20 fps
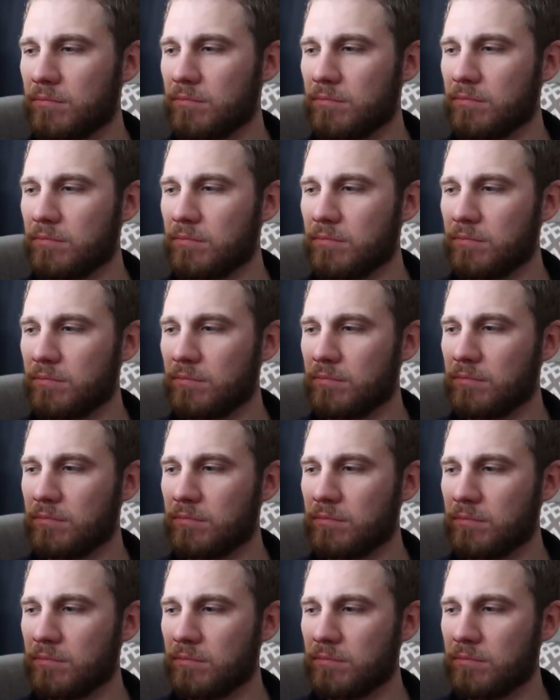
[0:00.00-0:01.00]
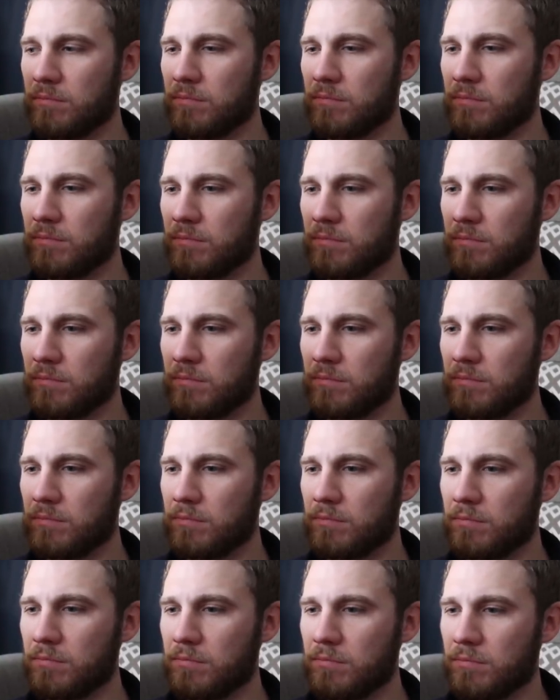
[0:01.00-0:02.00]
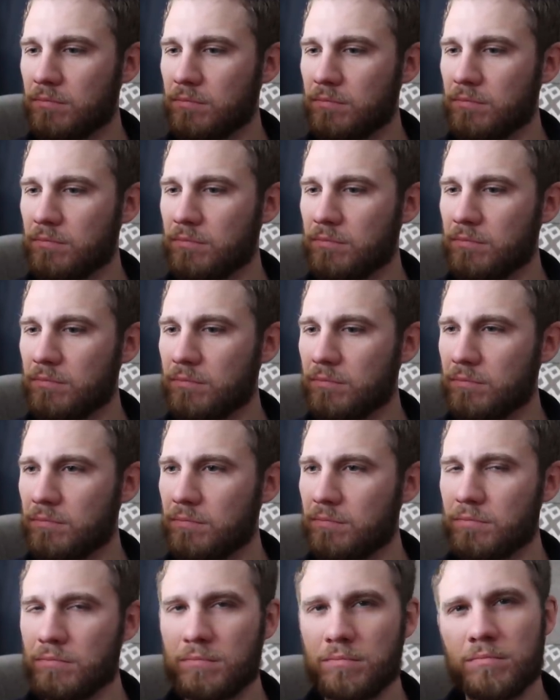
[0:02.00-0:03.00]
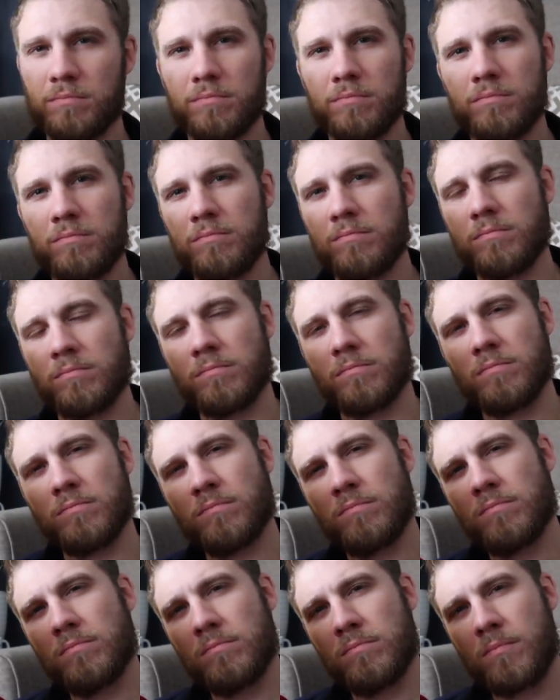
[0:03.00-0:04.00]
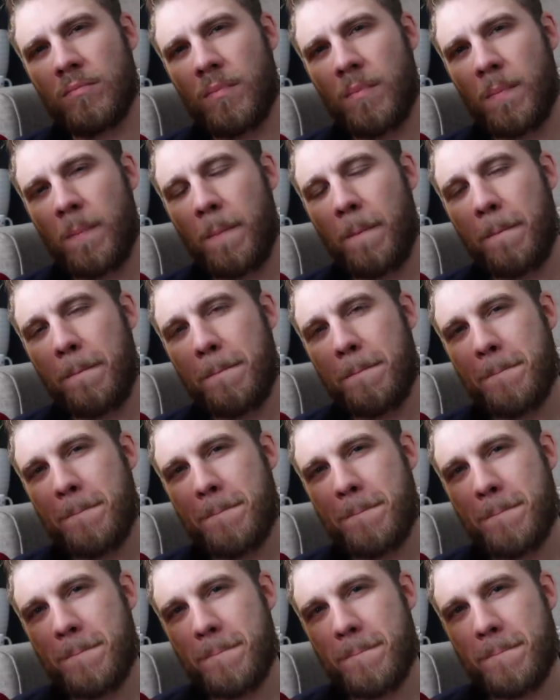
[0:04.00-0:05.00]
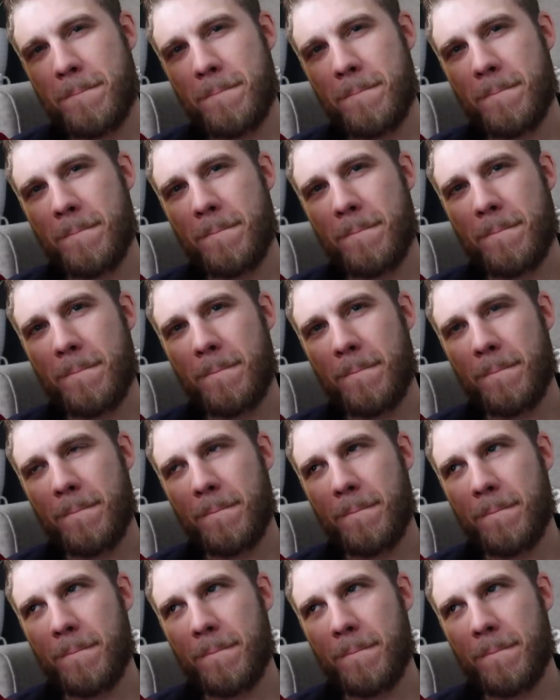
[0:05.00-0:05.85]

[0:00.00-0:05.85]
This person isn't speaking.